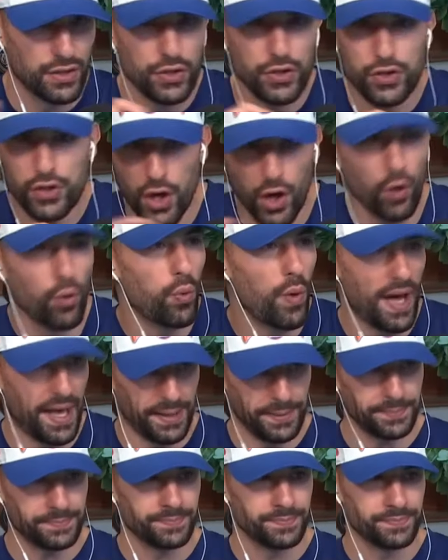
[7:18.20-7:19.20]
No
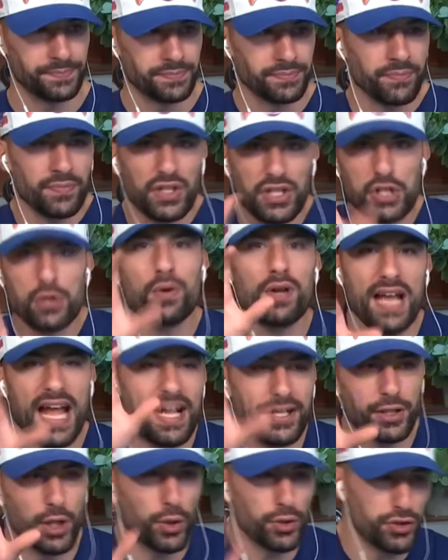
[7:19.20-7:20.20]
way. You know what
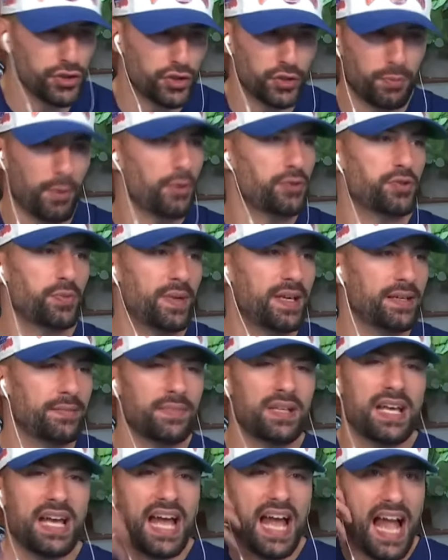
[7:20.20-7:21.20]
head coaches are supposed to
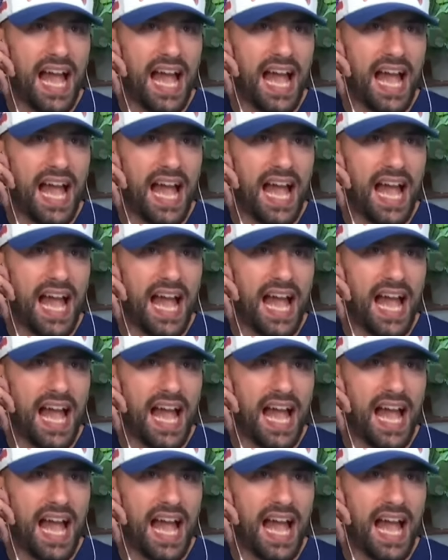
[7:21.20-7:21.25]
be?